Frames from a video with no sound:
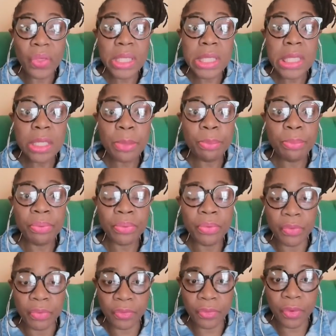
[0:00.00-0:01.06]
This is a
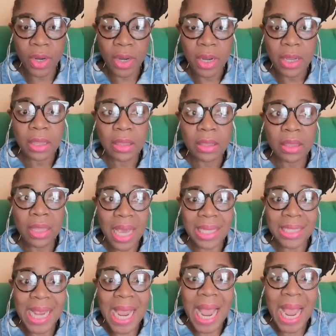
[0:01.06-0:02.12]
proof
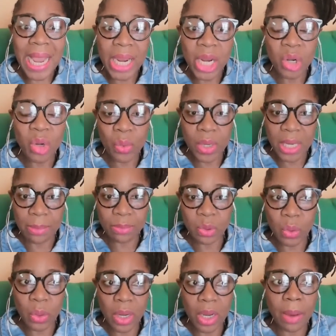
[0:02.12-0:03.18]
that I know what I'm
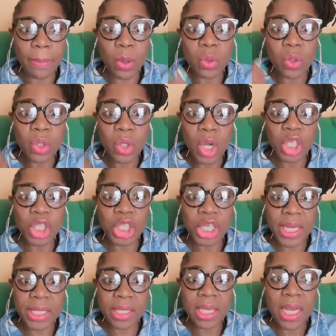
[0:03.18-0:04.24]
talking about, not
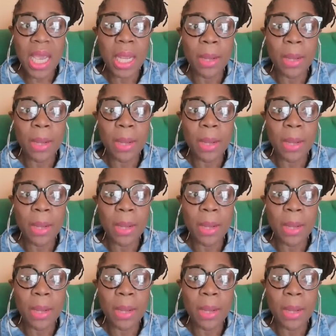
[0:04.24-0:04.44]
just